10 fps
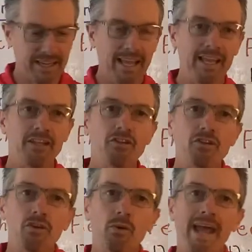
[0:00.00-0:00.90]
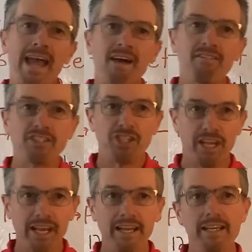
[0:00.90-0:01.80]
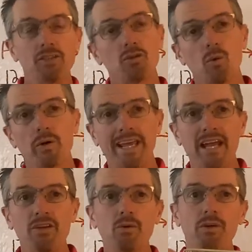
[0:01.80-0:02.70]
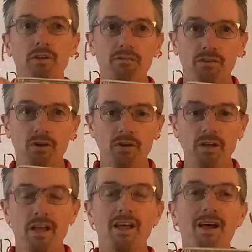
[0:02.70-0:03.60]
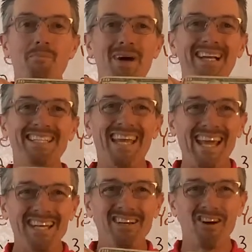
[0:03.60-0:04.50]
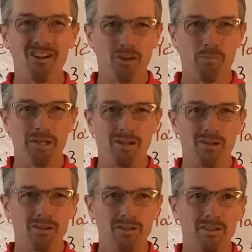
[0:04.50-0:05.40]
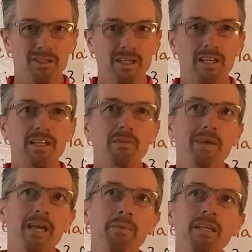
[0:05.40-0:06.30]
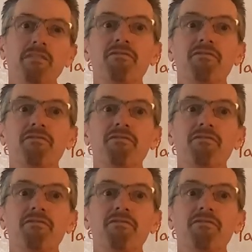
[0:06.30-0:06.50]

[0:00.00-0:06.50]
hey, do you have change, or can you convert my $10 bill into maybe